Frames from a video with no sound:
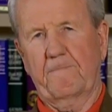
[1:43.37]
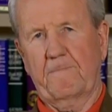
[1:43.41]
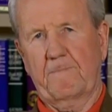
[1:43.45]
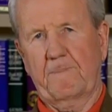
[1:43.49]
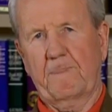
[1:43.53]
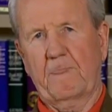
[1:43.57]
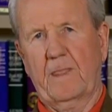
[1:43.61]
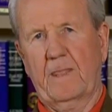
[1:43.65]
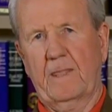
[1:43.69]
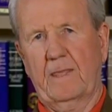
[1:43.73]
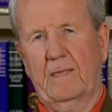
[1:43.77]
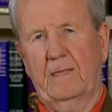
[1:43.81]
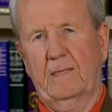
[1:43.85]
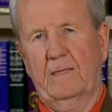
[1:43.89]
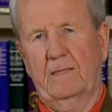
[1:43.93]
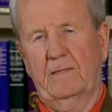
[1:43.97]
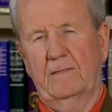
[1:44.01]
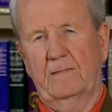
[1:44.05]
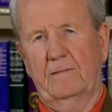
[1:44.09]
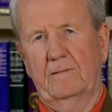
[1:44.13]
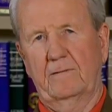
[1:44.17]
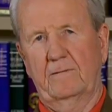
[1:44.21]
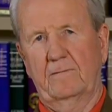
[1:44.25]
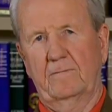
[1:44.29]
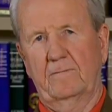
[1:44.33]

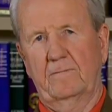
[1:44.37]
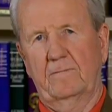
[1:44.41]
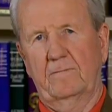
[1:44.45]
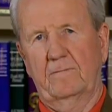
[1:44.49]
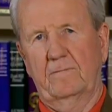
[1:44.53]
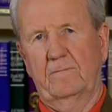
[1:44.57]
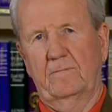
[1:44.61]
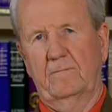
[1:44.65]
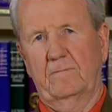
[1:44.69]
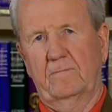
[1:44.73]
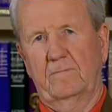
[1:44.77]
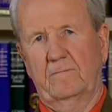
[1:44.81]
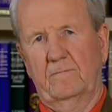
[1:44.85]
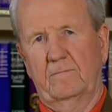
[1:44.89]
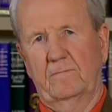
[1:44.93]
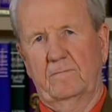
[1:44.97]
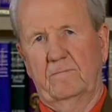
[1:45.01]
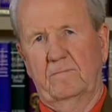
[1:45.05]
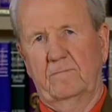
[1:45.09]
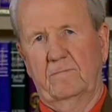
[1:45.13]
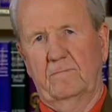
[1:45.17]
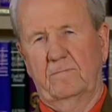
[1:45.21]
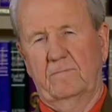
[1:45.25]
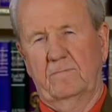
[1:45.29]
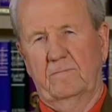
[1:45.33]

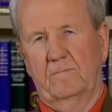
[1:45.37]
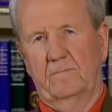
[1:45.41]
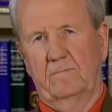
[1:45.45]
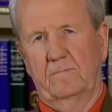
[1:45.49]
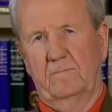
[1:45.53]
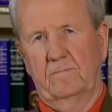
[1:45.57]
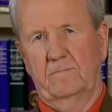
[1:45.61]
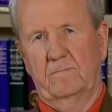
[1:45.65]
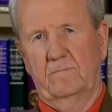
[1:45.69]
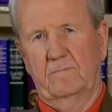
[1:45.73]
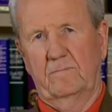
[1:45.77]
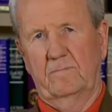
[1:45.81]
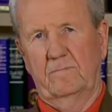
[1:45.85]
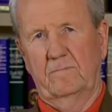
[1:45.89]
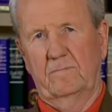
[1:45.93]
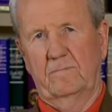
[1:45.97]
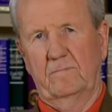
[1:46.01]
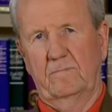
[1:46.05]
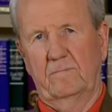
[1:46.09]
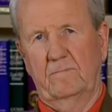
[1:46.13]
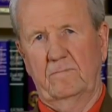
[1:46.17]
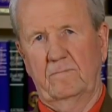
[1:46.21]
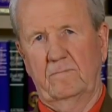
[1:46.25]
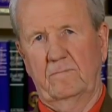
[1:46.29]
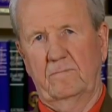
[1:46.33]

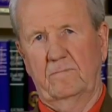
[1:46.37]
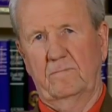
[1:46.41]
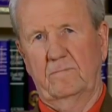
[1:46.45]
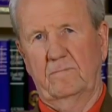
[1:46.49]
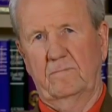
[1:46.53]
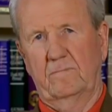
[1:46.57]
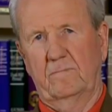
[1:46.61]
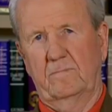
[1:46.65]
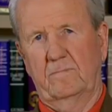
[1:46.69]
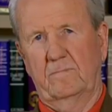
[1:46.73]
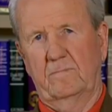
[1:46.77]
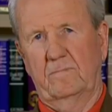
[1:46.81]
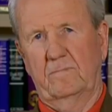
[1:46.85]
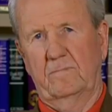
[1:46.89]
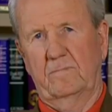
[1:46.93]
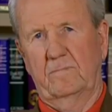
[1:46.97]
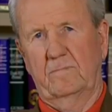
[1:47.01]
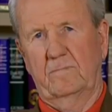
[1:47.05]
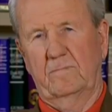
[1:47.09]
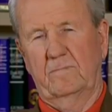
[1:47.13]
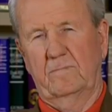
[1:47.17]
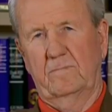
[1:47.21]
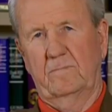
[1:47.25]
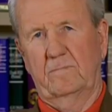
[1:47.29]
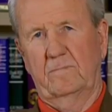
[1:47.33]

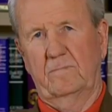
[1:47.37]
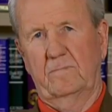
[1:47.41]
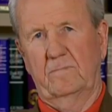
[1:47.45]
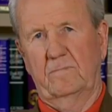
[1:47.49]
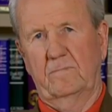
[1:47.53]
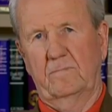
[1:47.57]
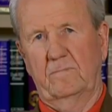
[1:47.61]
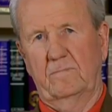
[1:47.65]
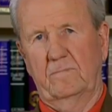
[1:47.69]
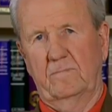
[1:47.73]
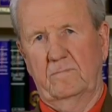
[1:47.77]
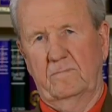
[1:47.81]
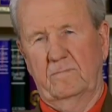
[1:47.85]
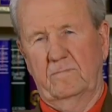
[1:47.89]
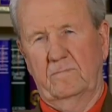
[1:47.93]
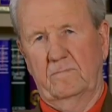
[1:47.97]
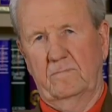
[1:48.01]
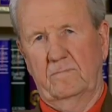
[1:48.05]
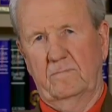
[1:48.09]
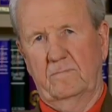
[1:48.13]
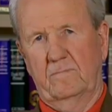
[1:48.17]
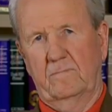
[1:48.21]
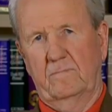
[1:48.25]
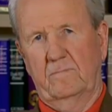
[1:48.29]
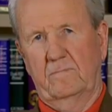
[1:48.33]

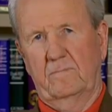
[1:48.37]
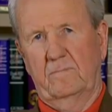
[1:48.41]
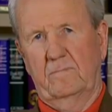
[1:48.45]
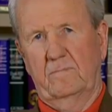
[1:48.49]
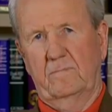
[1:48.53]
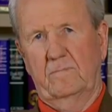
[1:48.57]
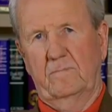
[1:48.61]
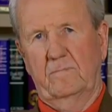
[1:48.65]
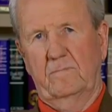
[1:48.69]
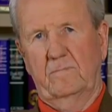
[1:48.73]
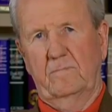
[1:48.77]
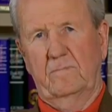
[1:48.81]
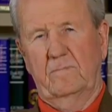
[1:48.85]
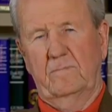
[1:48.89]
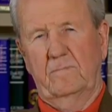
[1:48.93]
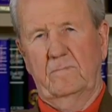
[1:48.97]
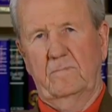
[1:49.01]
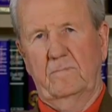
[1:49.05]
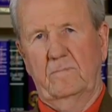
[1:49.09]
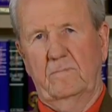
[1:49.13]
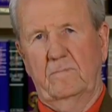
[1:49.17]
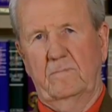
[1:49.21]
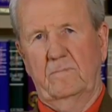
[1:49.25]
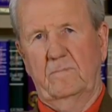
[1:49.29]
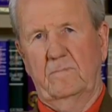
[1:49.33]

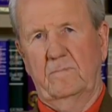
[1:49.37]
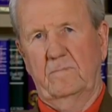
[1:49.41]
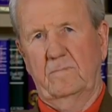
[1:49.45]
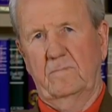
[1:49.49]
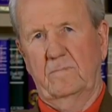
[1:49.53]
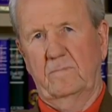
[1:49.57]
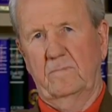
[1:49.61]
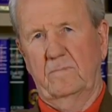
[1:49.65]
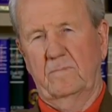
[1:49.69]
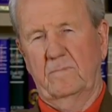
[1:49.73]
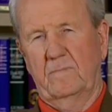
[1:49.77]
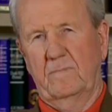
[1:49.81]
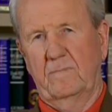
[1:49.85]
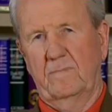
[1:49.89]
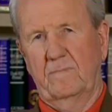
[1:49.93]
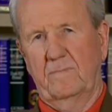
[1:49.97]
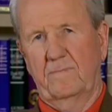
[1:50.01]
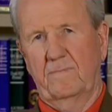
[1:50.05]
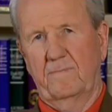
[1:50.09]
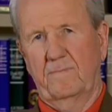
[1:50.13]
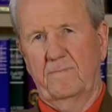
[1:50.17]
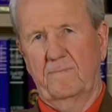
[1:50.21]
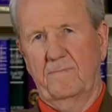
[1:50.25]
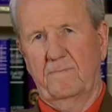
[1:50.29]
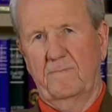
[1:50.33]

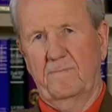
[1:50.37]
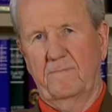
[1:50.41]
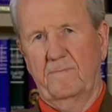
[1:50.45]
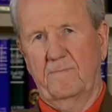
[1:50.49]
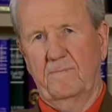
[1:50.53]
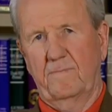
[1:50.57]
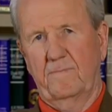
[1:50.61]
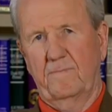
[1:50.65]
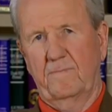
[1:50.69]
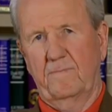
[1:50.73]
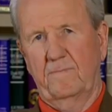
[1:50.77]
[no speech]